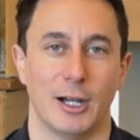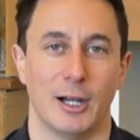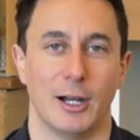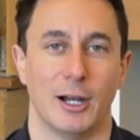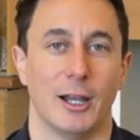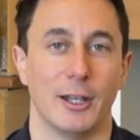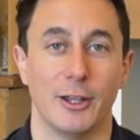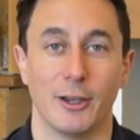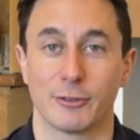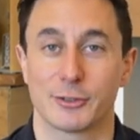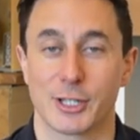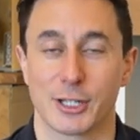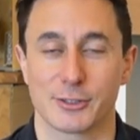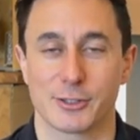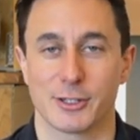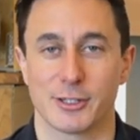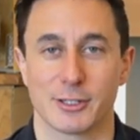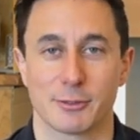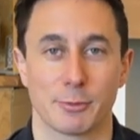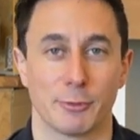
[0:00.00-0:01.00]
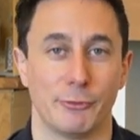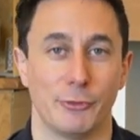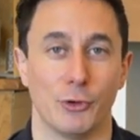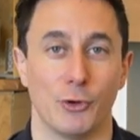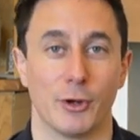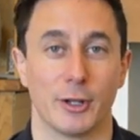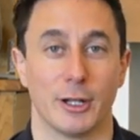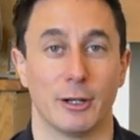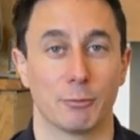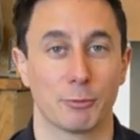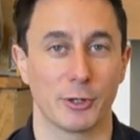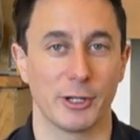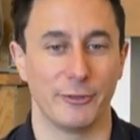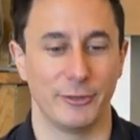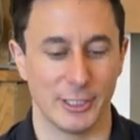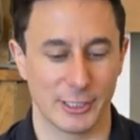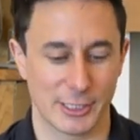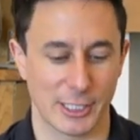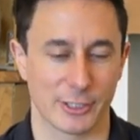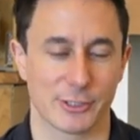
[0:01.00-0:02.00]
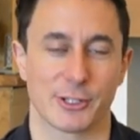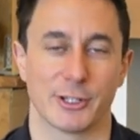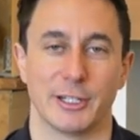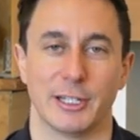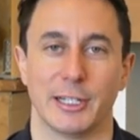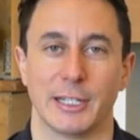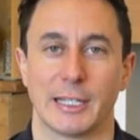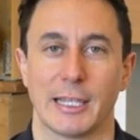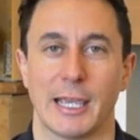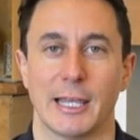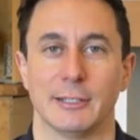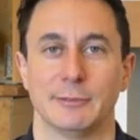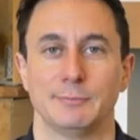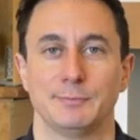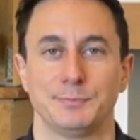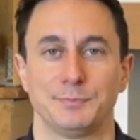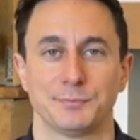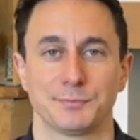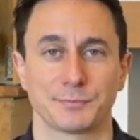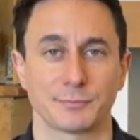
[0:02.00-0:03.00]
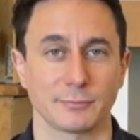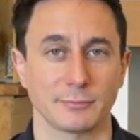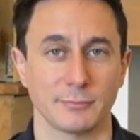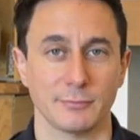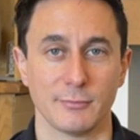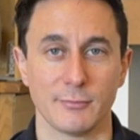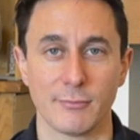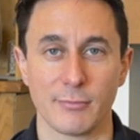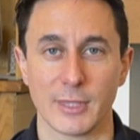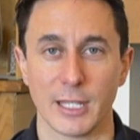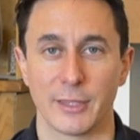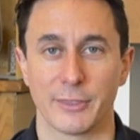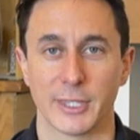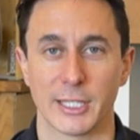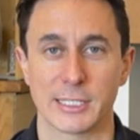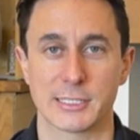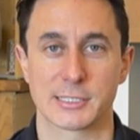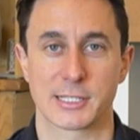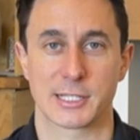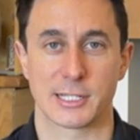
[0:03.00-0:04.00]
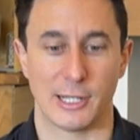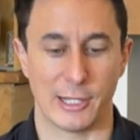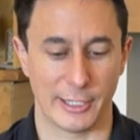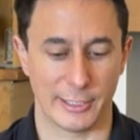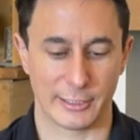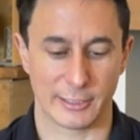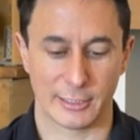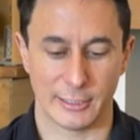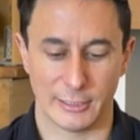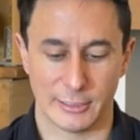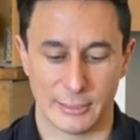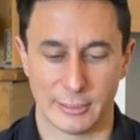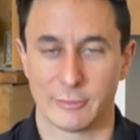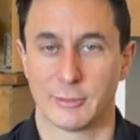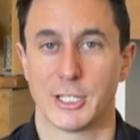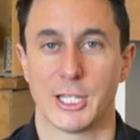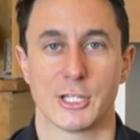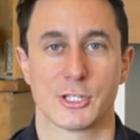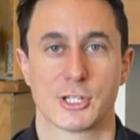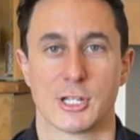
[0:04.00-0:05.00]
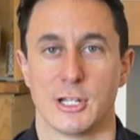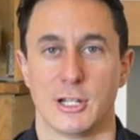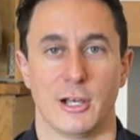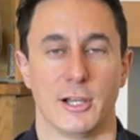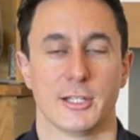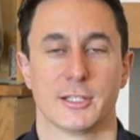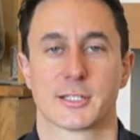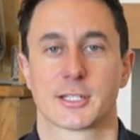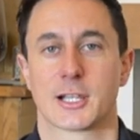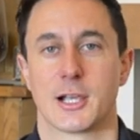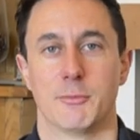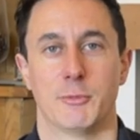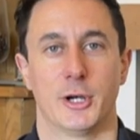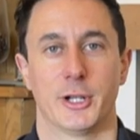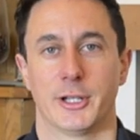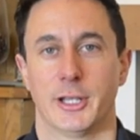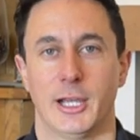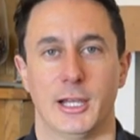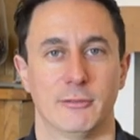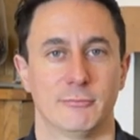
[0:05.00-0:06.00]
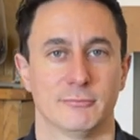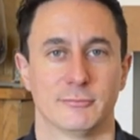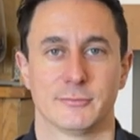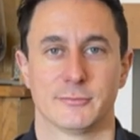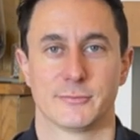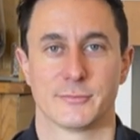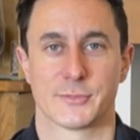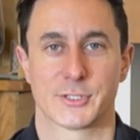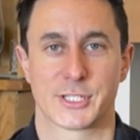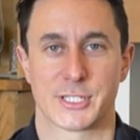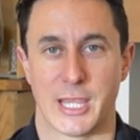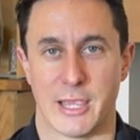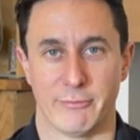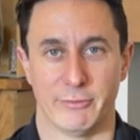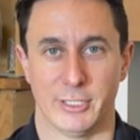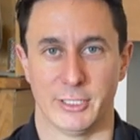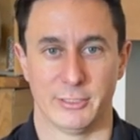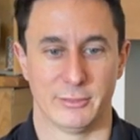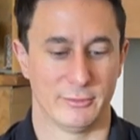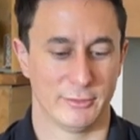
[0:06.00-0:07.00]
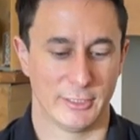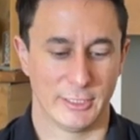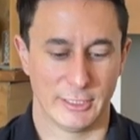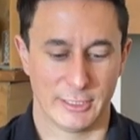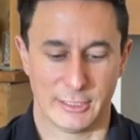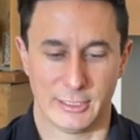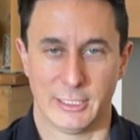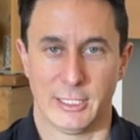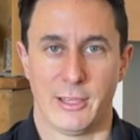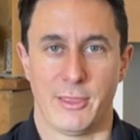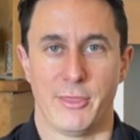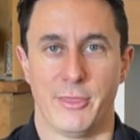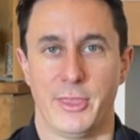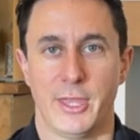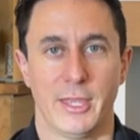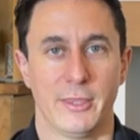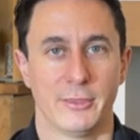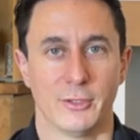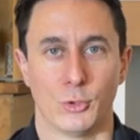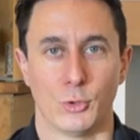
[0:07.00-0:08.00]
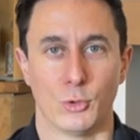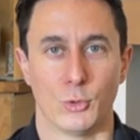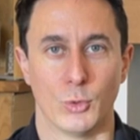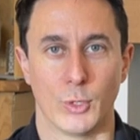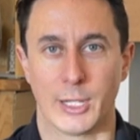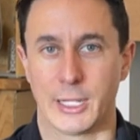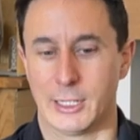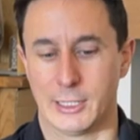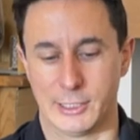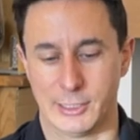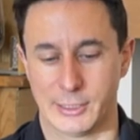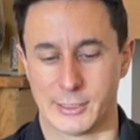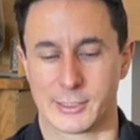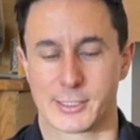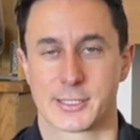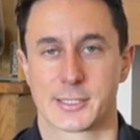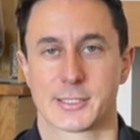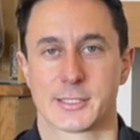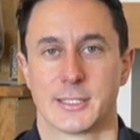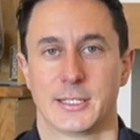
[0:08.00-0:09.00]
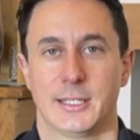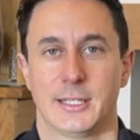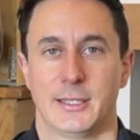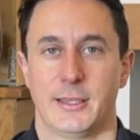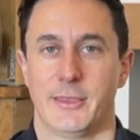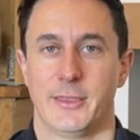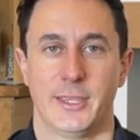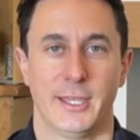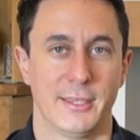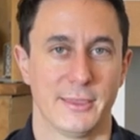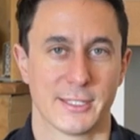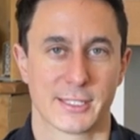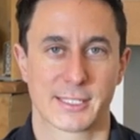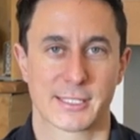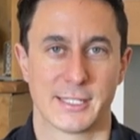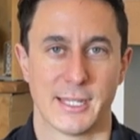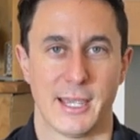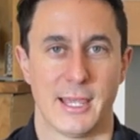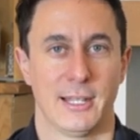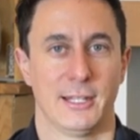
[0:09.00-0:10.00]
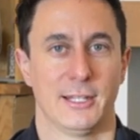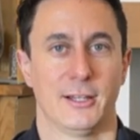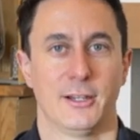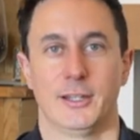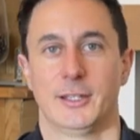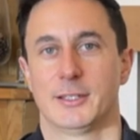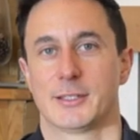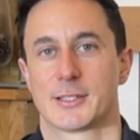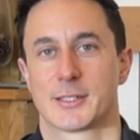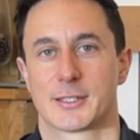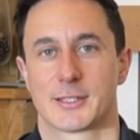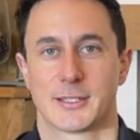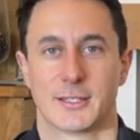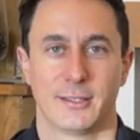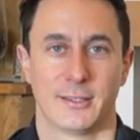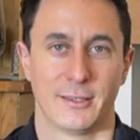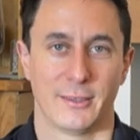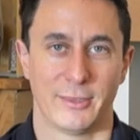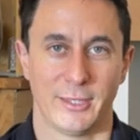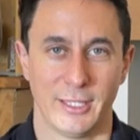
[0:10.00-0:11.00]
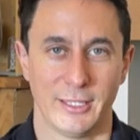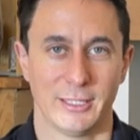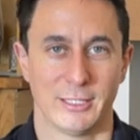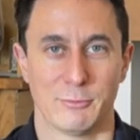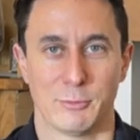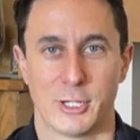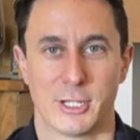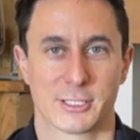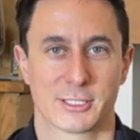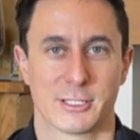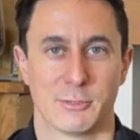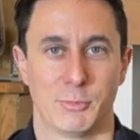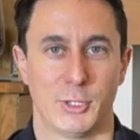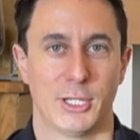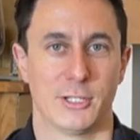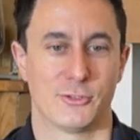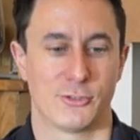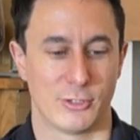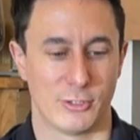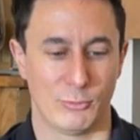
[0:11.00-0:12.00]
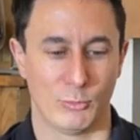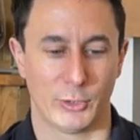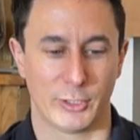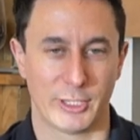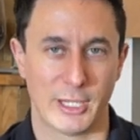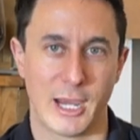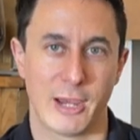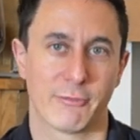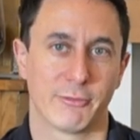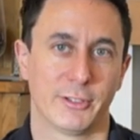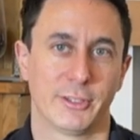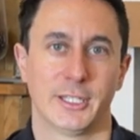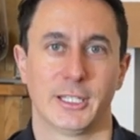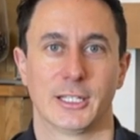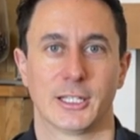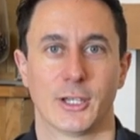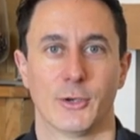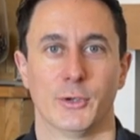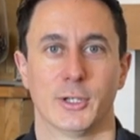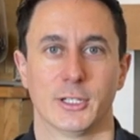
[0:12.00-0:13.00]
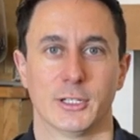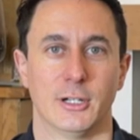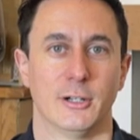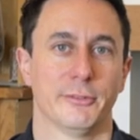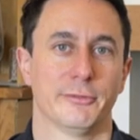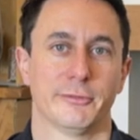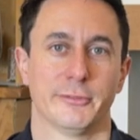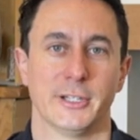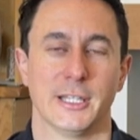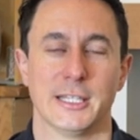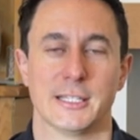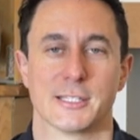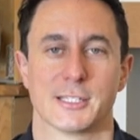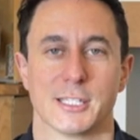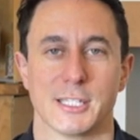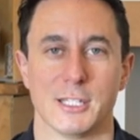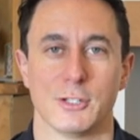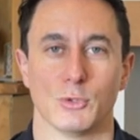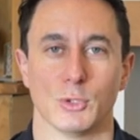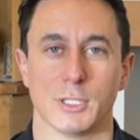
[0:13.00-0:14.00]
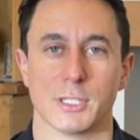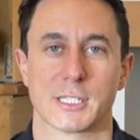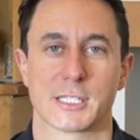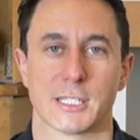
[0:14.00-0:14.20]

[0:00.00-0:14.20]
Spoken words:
I know I've touched on this before and I'll briefly touch on it again. Things like kitchen lights come on at 7, then the hallway lights, then the stair lights, then the master bedroom, with everything going off in sequence.